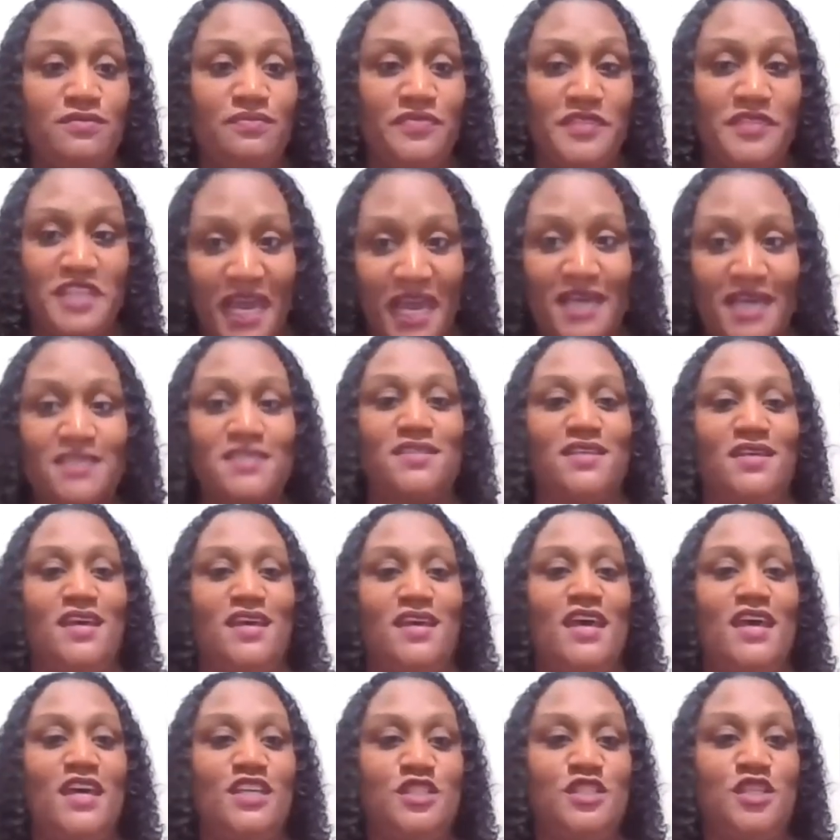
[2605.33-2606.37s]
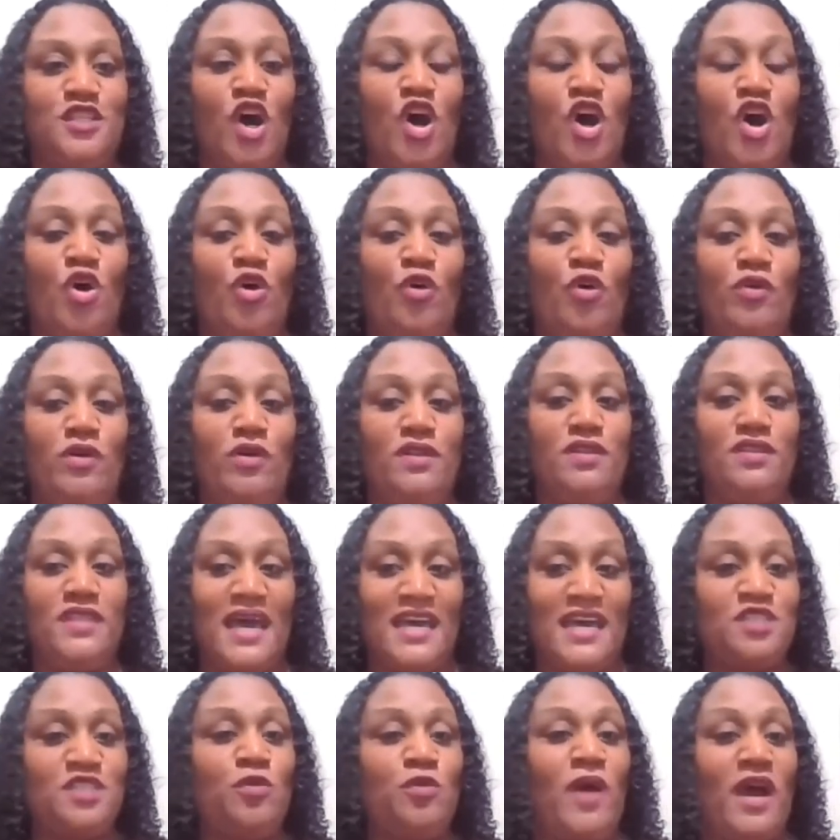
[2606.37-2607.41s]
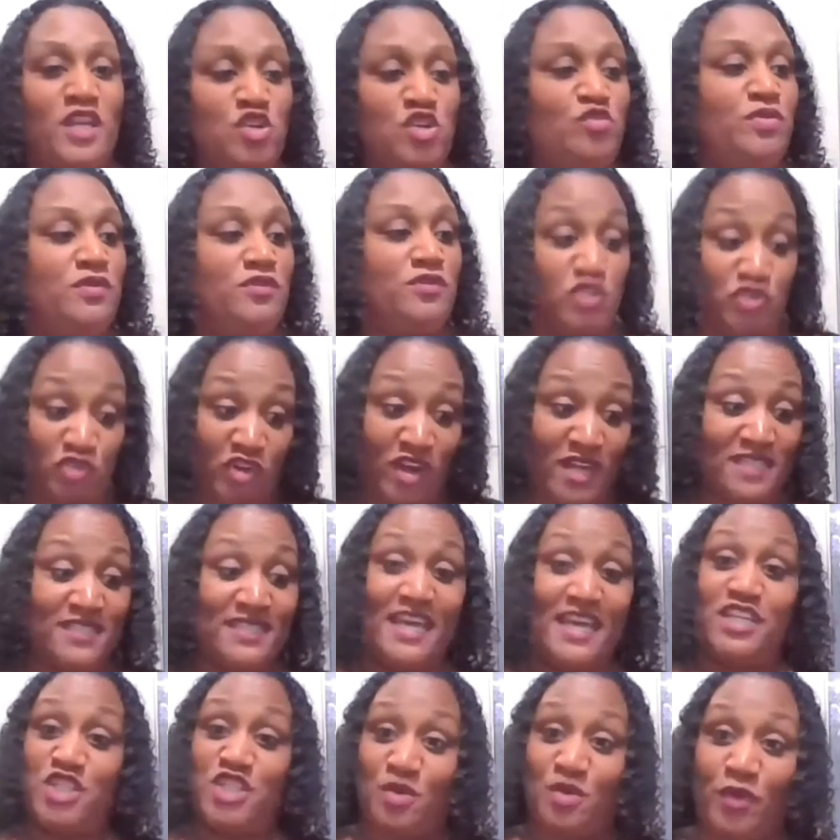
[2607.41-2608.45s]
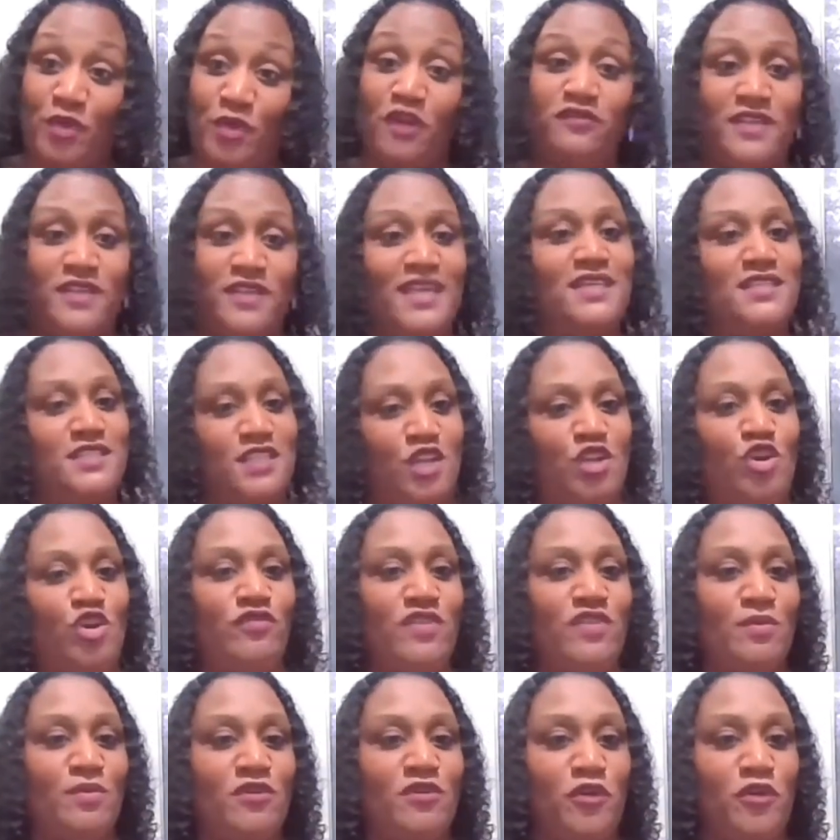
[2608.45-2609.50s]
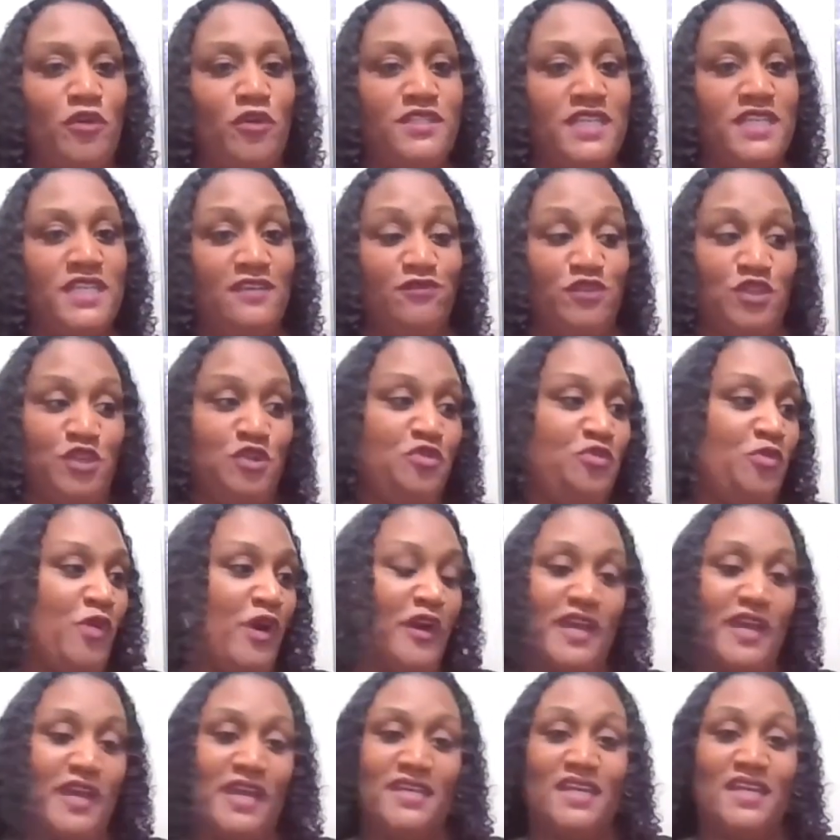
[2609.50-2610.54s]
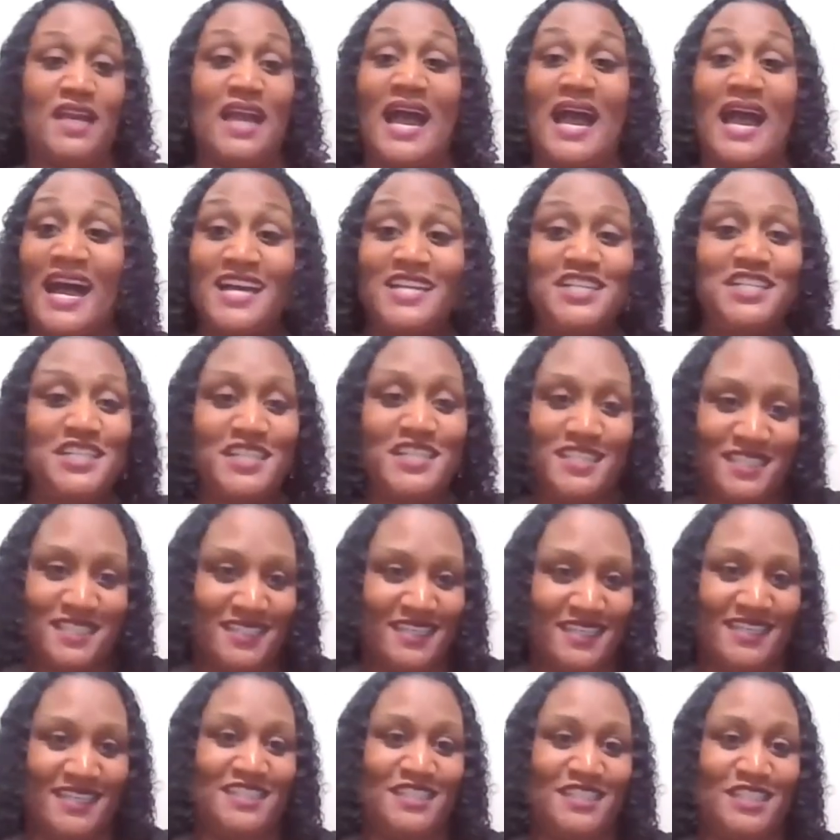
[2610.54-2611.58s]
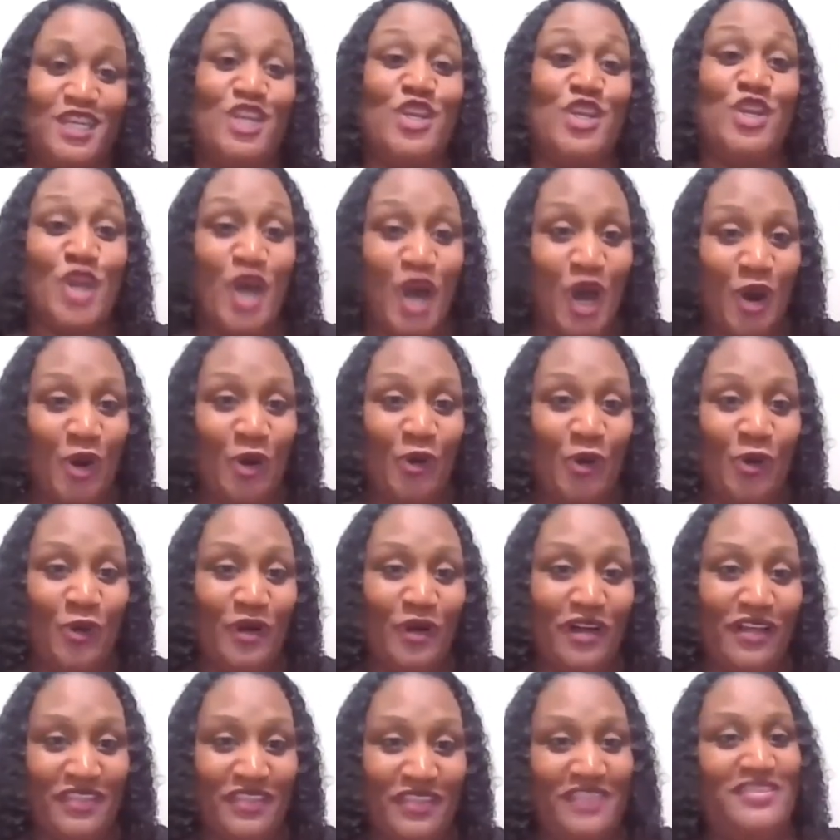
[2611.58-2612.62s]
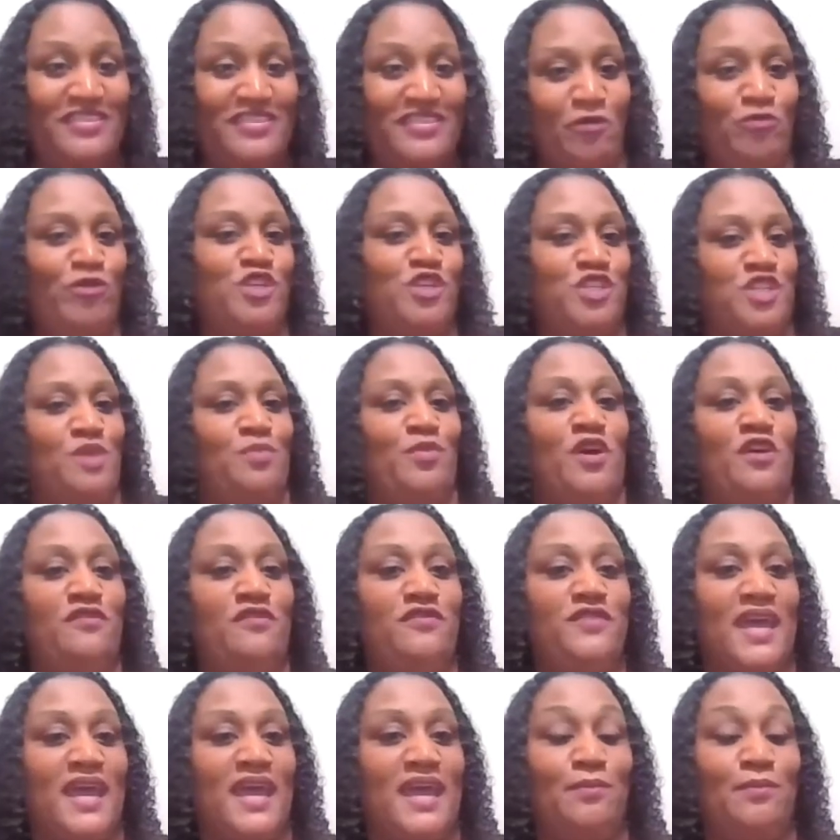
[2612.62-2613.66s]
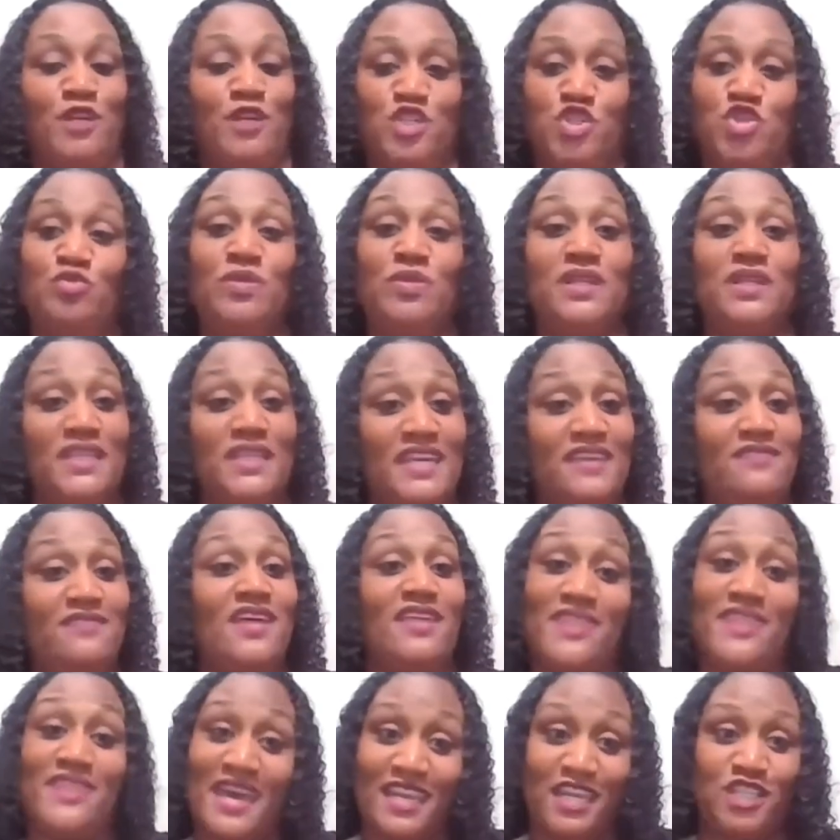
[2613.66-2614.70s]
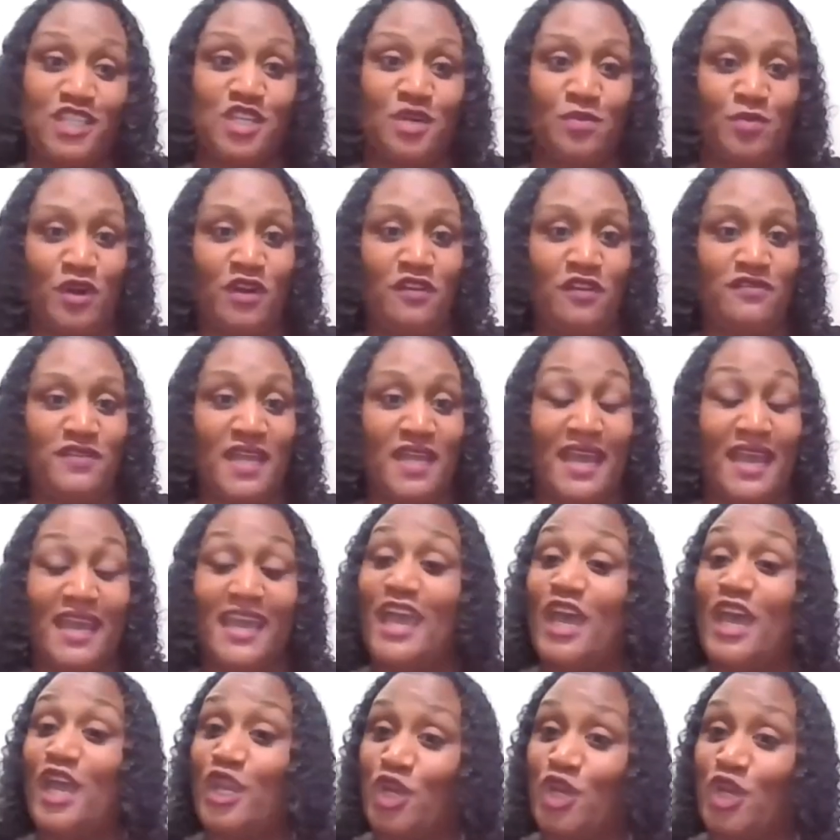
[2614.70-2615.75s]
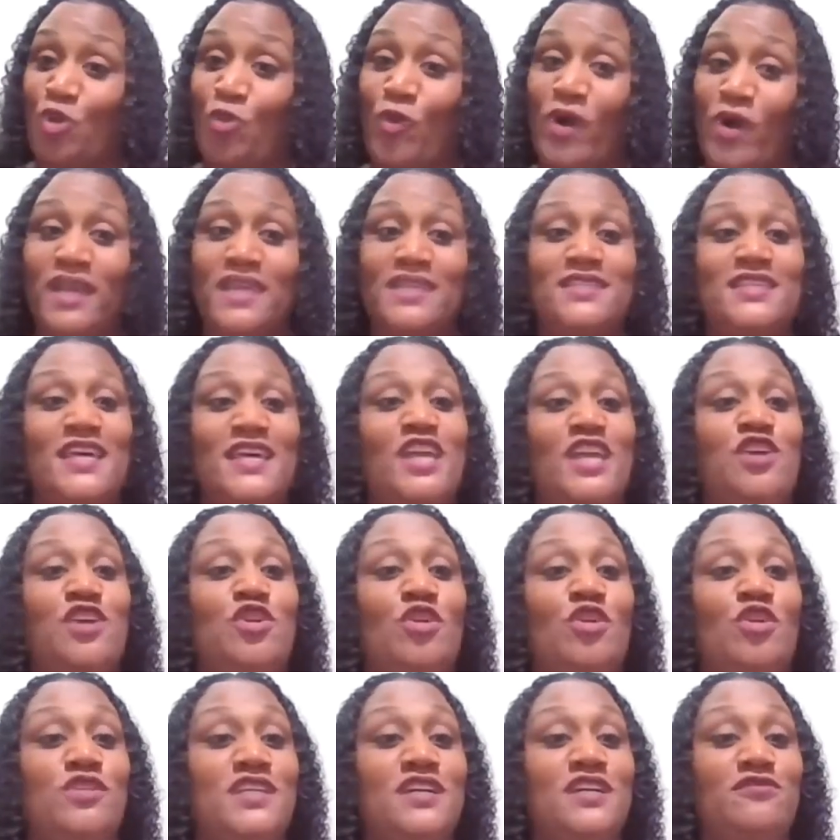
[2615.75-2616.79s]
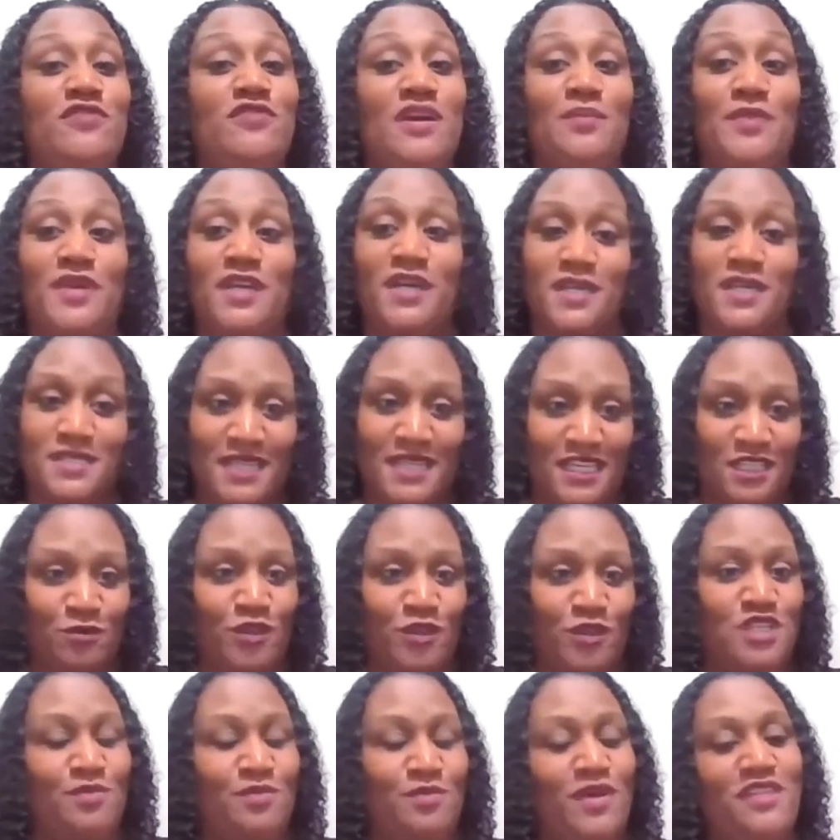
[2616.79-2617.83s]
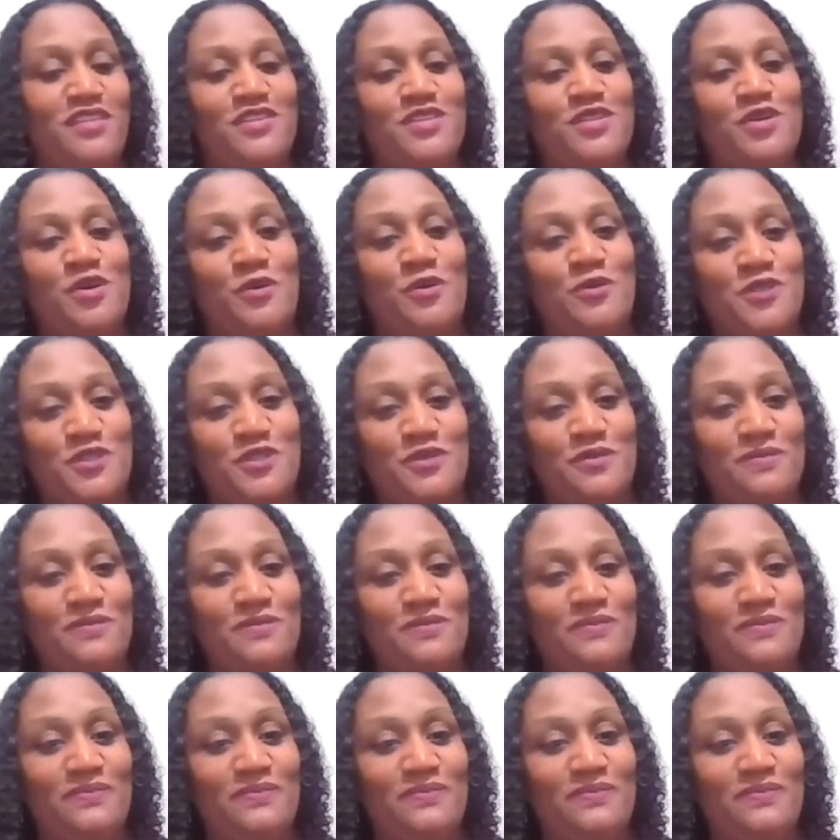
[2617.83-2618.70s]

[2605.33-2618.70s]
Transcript: Yes. So that's why you would trust that your birthday is on November 14th. You weren't in the consciousness to know that that was your birthday, but you believe that that is your birthday. No one can tell you no different, because that's what your mother told you.